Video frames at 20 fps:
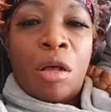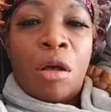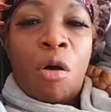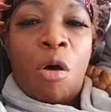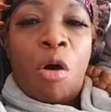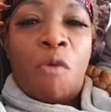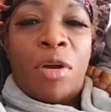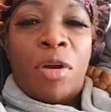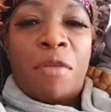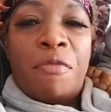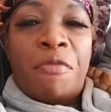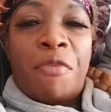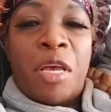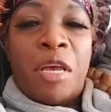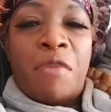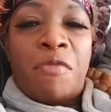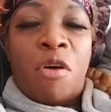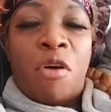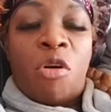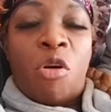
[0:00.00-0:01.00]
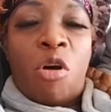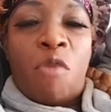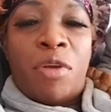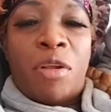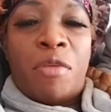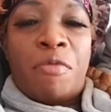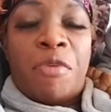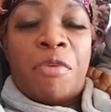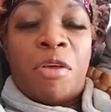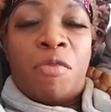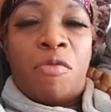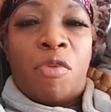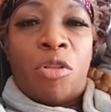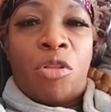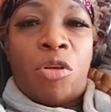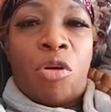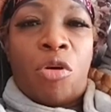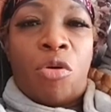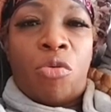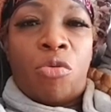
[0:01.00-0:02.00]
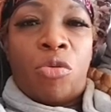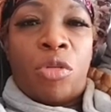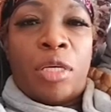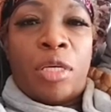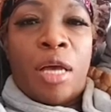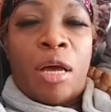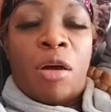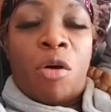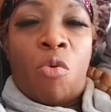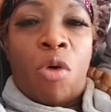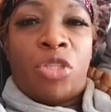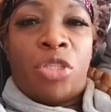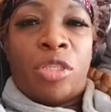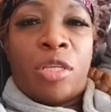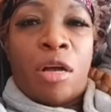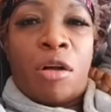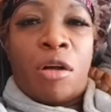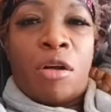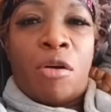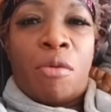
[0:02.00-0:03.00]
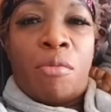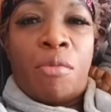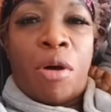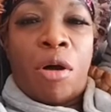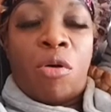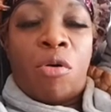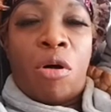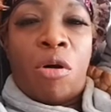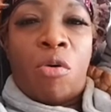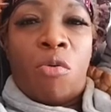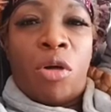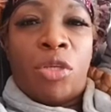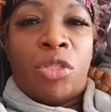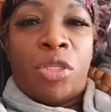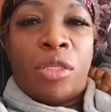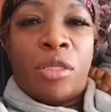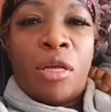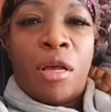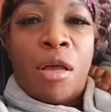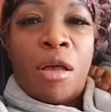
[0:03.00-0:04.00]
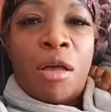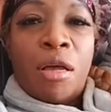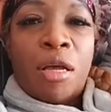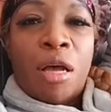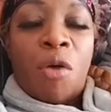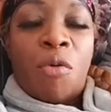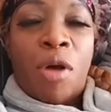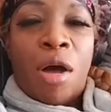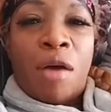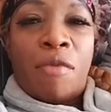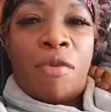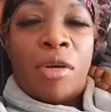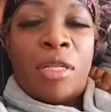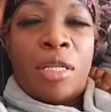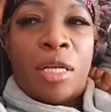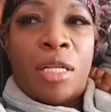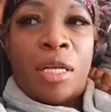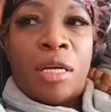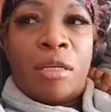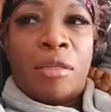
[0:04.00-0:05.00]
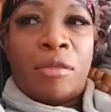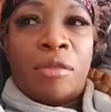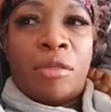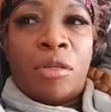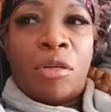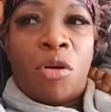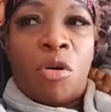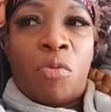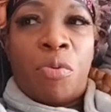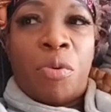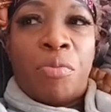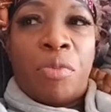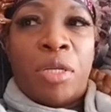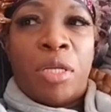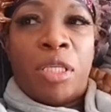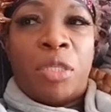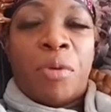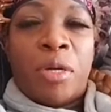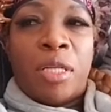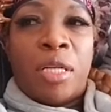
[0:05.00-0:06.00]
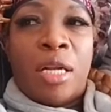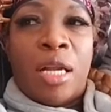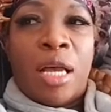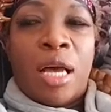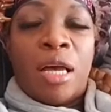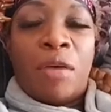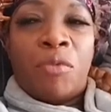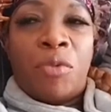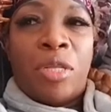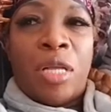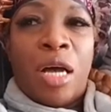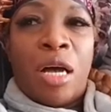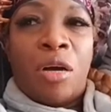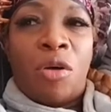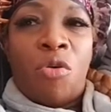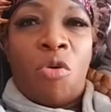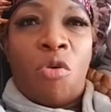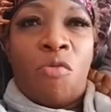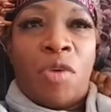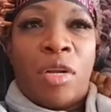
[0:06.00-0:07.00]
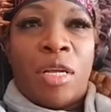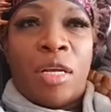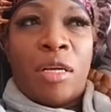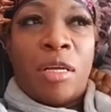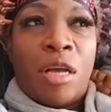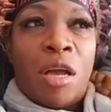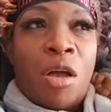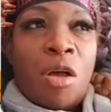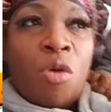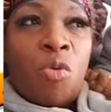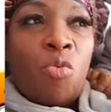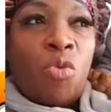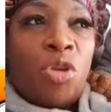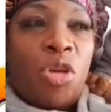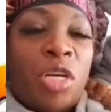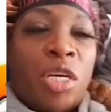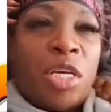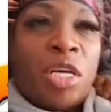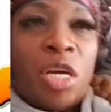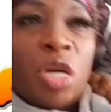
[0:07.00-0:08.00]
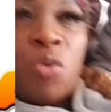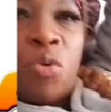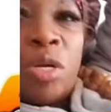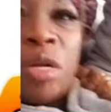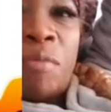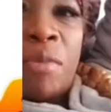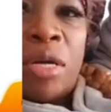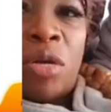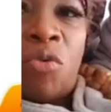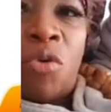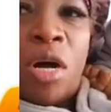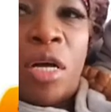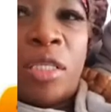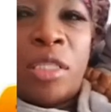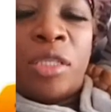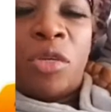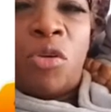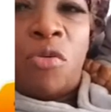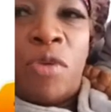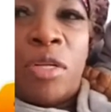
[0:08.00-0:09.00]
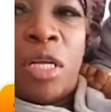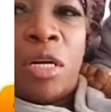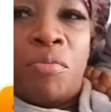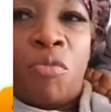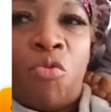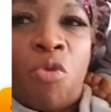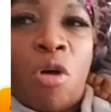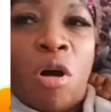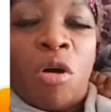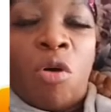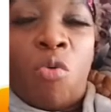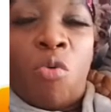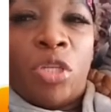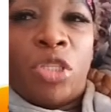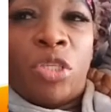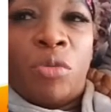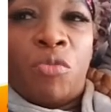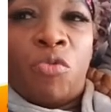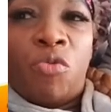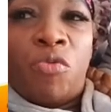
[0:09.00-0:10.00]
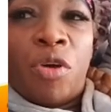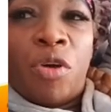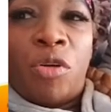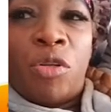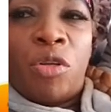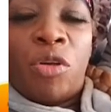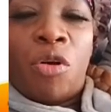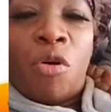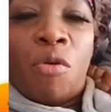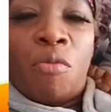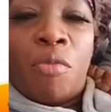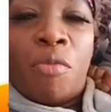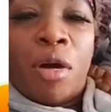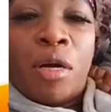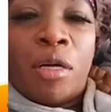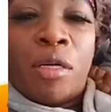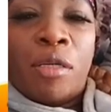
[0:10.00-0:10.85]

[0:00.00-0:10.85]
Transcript: Over the Viva, go over the Viva now. You can go watch it and come back. Wanna watch it? Okay. So we have another couple minutes on the live. We now go over there. We don't care what nobody wants to say over there. wanna watch a movie and come back.